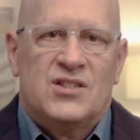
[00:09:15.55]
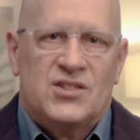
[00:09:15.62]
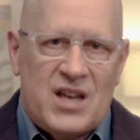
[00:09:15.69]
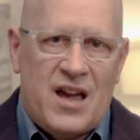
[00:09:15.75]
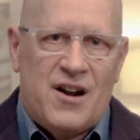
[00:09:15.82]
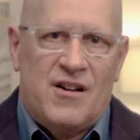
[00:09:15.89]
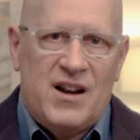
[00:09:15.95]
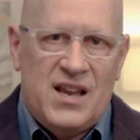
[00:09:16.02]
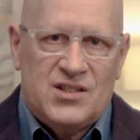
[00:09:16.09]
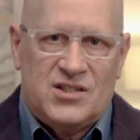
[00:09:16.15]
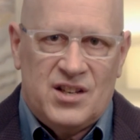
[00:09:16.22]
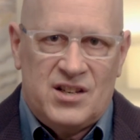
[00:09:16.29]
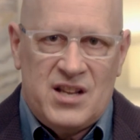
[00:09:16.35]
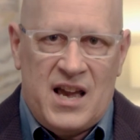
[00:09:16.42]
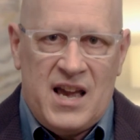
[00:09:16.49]
Saturday is
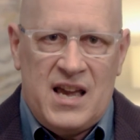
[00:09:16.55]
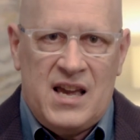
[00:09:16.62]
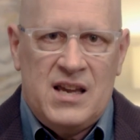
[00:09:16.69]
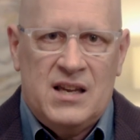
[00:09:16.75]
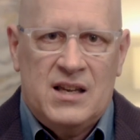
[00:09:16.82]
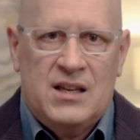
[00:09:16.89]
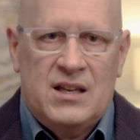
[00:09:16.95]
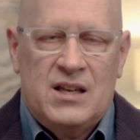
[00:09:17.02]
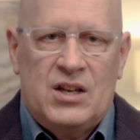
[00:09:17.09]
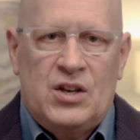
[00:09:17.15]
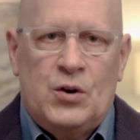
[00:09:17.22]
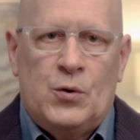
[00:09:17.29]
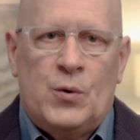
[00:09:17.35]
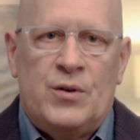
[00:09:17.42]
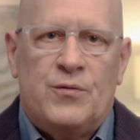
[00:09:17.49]
the day
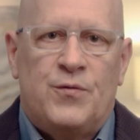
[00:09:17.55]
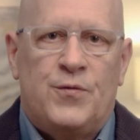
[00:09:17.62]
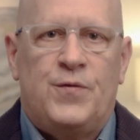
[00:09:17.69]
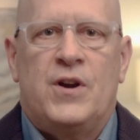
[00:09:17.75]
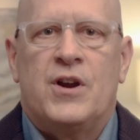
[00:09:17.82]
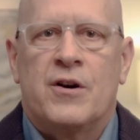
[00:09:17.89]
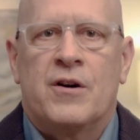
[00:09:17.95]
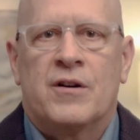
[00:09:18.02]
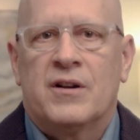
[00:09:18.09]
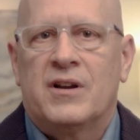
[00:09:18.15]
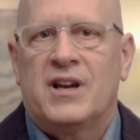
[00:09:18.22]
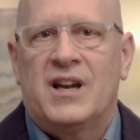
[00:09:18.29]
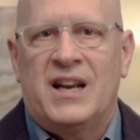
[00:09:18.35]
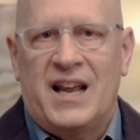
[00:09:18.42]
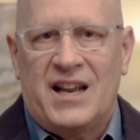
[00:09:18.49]
when fear
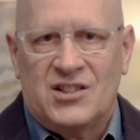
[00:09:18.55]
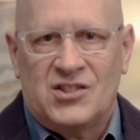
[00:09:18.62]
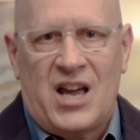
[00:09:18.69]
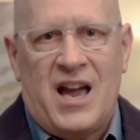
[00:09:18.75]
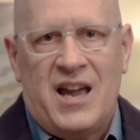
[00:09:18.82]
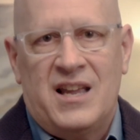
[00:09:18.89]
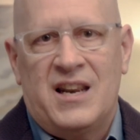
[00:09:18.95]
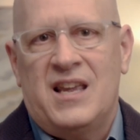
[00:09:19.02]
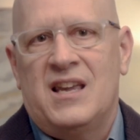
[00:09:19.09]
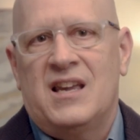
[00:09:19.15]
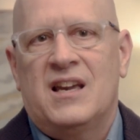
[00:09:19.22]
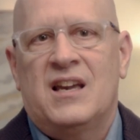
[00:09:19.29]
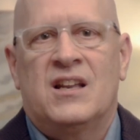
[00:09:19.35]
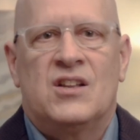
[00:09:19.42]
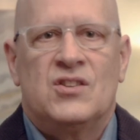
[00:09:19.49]
and anxiety
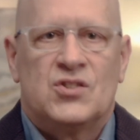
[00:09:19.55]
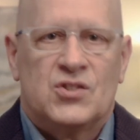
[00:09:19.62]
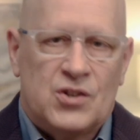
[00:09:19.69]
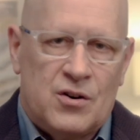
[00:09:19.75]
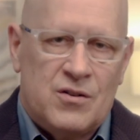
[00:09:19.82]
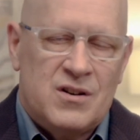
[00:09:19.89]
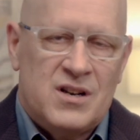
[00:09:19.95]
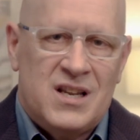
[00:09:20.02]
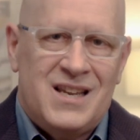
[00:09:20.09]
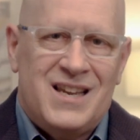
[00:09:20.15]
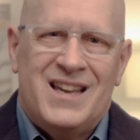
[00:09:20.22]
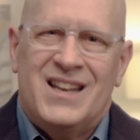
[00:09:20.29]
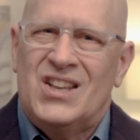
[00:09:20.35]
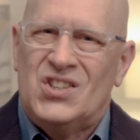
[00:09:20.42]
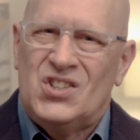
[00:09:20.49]
and uncertainty
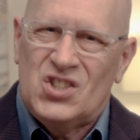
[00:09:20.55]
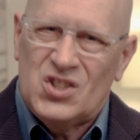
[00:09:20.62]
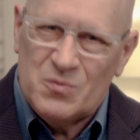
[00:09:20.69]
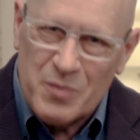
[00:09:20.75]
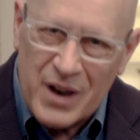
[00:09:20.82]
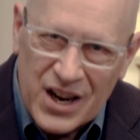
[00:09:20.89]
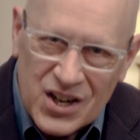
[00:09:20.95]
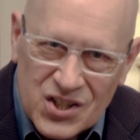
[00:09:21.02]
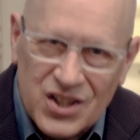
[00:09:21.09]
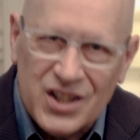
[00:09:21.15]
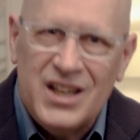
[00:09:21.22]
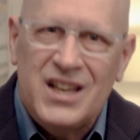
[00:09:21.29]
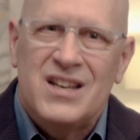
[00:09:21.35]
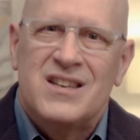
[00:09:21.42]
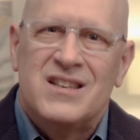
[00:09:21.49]
and
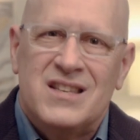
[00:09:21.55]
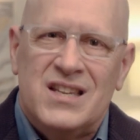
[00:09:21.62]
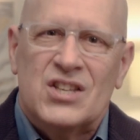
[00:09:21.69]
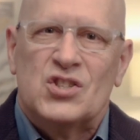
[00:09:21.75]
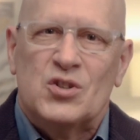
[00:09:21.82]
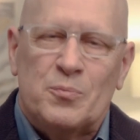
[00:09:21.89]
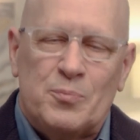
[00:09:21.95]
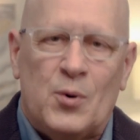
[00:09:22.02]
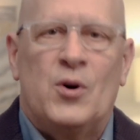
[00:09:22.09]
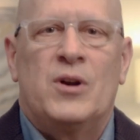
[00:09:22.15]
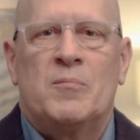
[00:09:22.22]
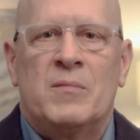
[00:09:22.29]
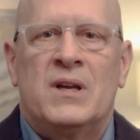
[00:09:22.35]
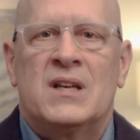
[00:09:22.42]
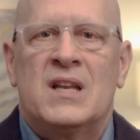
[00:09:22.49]
especially
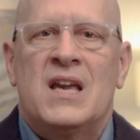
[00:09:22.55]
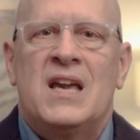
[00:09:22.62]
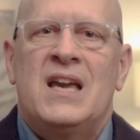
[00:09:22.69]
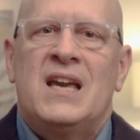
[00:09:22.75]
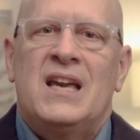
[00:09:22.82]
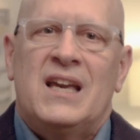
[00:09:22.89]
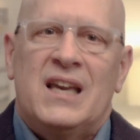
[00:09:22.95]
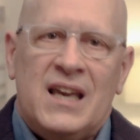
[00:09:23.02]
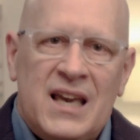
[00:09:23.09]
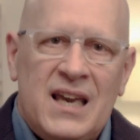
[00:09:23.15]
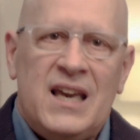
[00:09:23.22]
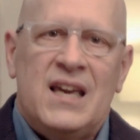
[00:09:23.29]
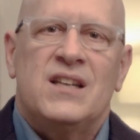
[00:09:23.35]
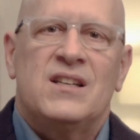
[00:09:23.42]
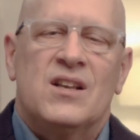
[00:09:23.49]
disappointment
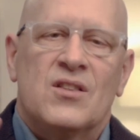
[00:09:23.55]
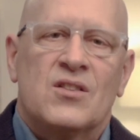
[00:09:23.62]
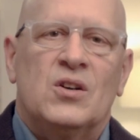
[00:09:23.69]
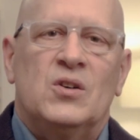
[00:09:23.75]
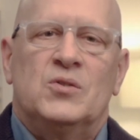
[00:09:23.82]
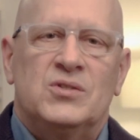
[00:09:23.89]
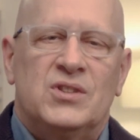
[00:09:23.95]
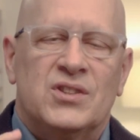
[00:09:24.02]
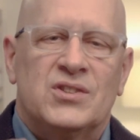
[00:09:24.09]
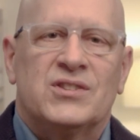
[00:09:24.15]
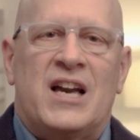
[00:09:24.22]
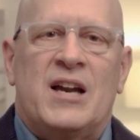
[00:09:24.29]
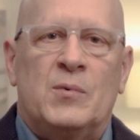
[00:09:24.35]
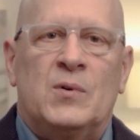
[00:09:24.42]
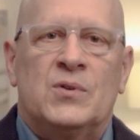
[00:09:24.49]
hit those
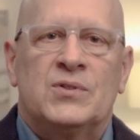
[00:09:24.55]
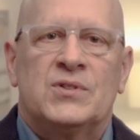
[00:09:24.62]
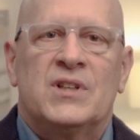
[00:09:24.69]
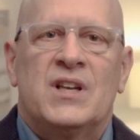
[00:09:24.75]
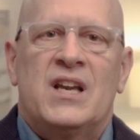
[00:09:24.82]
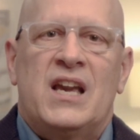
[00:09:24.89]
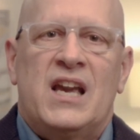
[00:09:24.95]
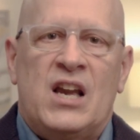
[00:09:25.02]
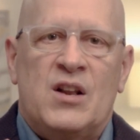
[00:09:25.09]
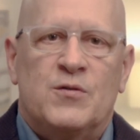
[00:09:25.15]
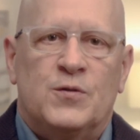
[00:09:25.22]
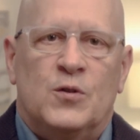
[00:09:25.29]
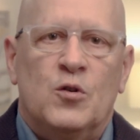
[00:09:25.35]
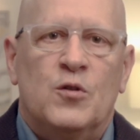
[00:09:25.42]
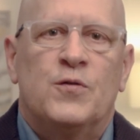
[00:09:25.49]
disciples in
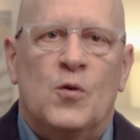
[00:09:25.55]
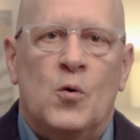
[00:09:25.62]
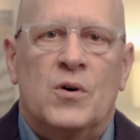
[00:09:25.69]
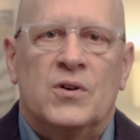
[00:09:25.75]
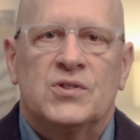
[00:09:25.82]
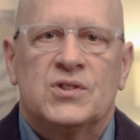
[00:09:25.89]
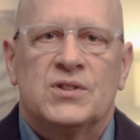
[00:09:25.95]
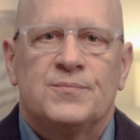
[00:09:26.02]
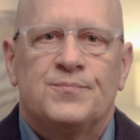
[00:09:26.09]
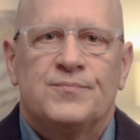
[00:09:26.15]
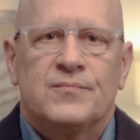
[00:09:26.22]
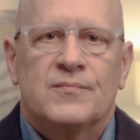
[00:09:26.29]
full force.